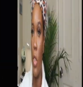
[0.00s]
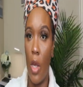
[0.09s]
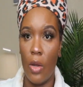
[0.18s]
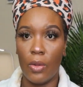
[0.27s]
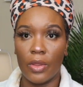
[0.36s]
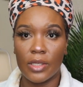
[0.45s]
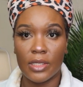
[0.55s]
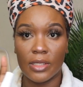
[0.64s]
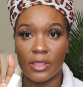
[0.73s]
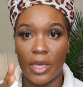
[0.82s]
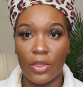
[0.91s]
So this
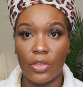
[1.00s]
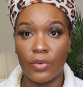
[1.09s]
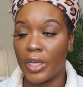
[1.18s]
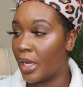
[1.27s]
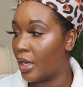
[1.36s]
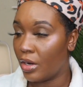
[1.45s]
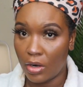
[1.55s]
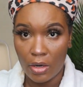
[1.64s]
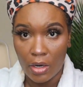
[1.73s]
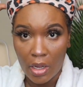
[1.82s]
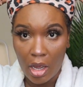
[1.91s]
is day 3
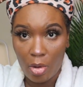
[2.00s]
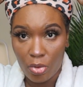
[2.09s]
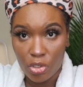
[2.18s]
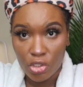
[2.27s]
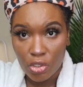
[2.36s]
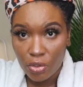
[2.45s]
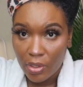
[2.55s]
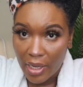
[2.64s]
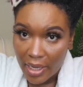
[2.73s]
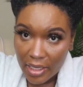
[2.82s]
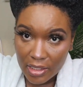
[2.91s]
here. I'm gonna show you
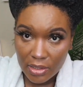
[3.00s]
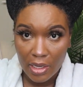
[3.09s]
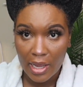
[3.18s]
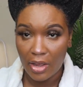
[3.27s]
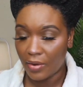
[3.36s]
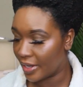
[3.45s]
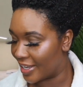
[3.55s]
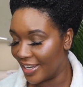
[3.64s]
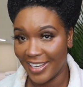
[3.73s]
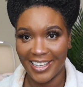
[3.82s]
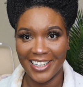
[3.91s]
guys how I
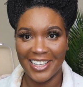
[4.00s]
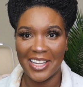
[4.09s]
get,